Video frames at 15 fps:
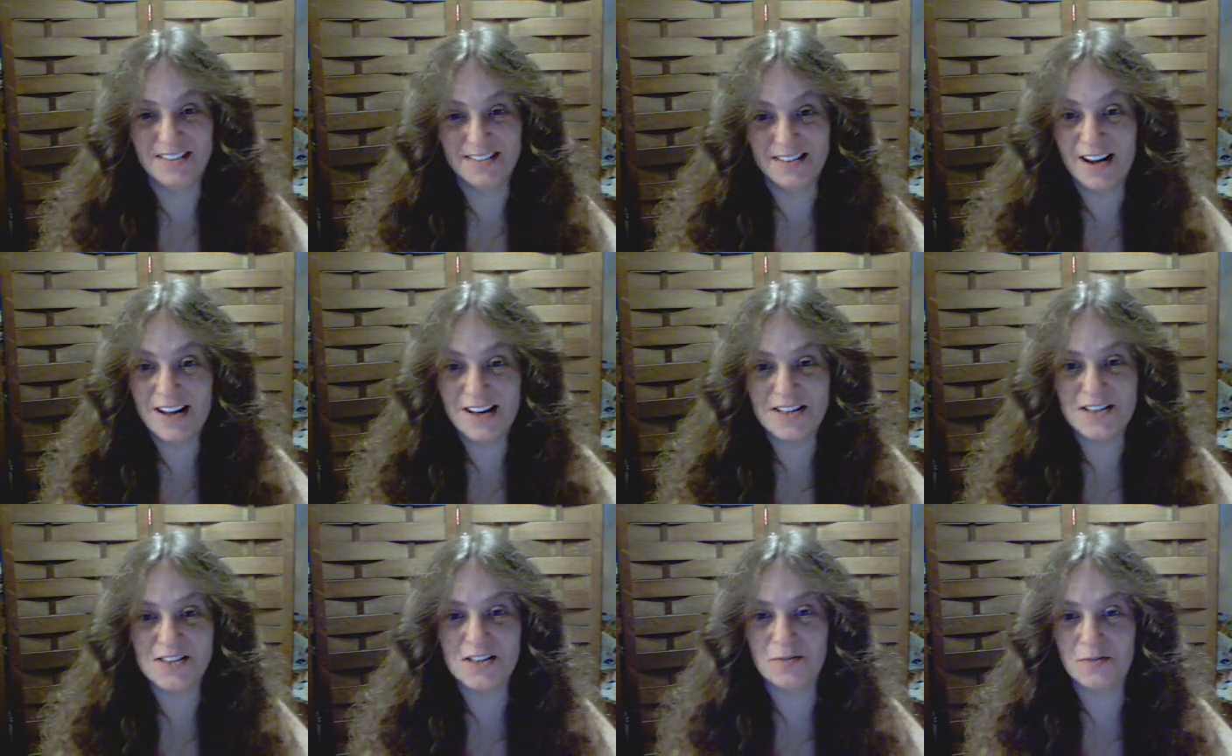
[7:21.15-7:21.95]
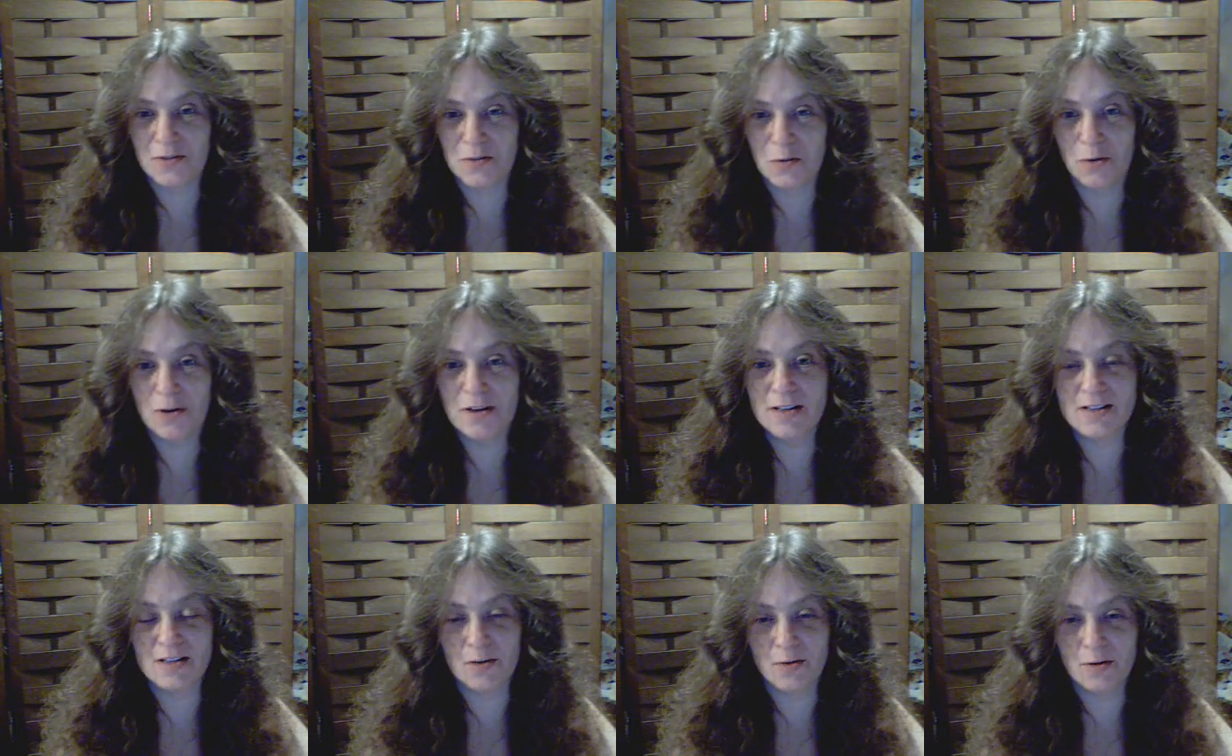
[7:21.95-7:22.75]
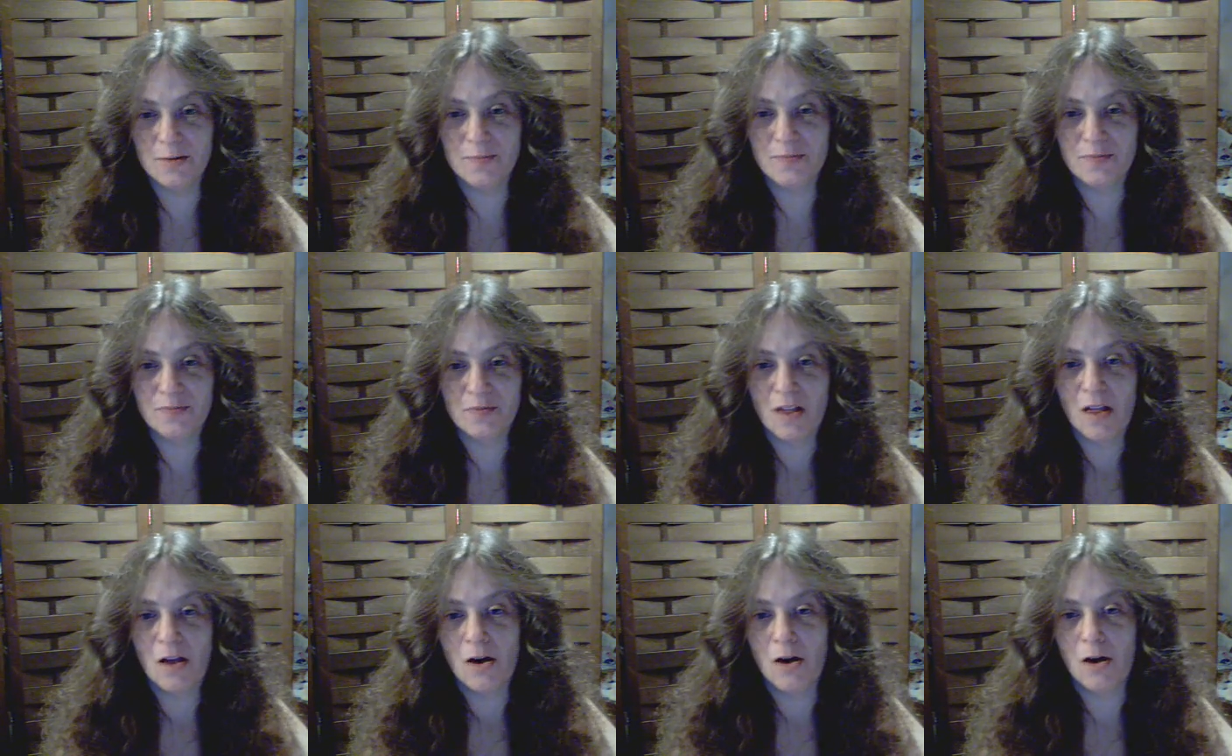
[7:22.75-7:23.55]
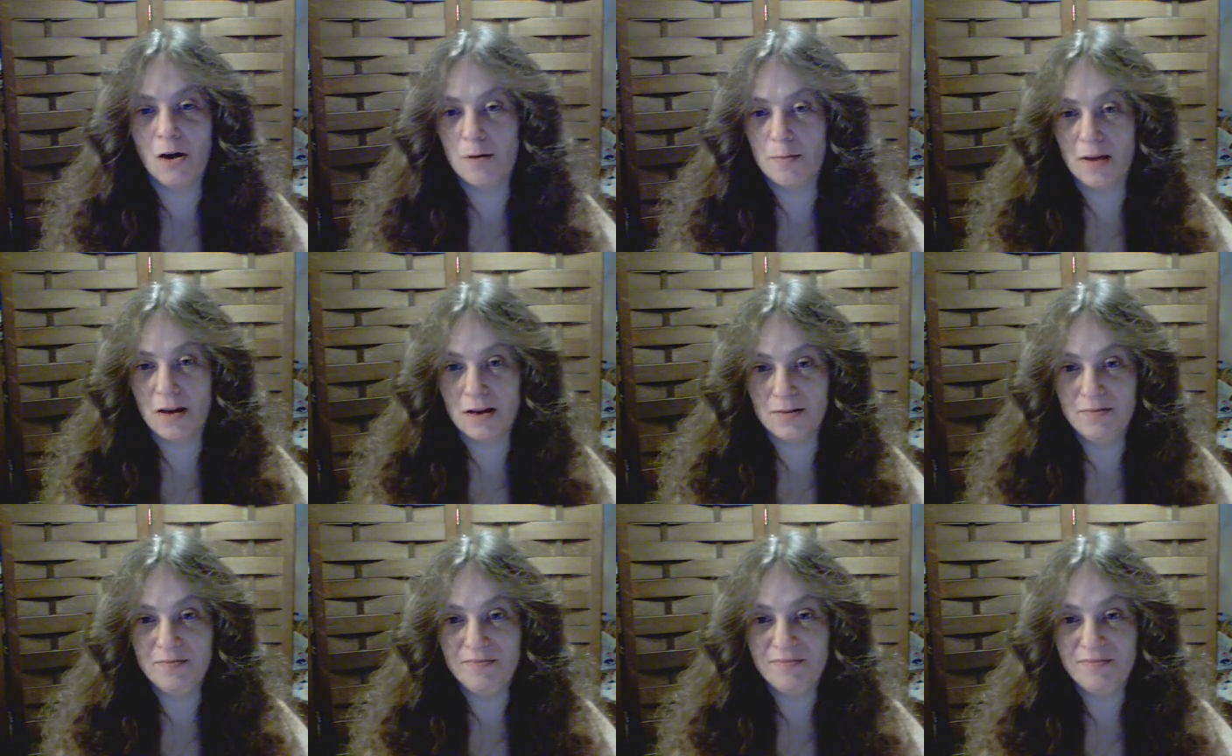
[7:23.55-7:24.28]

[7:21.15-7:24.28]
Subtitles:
nighties at Victoria's Secret are made